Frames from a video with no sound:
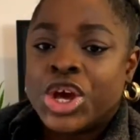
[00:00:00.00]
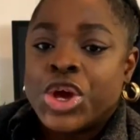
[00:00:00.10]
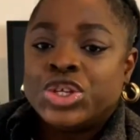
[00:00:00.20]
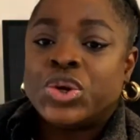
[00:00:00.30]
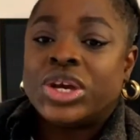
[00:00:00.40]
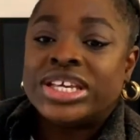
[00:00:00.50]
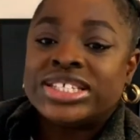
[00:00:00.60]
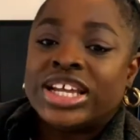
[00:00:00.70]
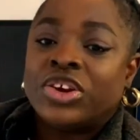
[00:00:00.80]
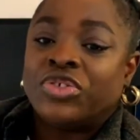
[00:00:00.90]
So
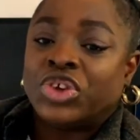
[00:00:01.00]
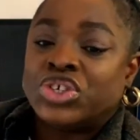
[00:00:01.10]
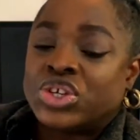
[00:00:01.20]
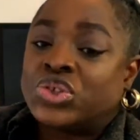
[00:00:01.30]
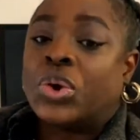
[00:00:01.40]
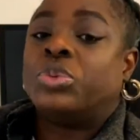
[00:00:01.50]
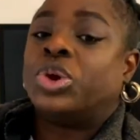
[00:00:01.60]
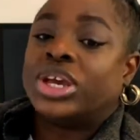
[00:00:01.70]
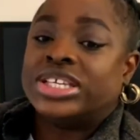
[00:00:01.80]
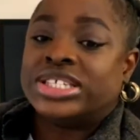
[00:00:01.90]
instead of you just going with your
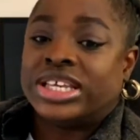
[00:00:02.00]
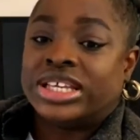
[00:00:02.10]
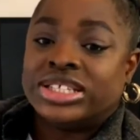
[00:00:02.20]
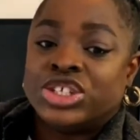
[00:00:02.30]
instinct,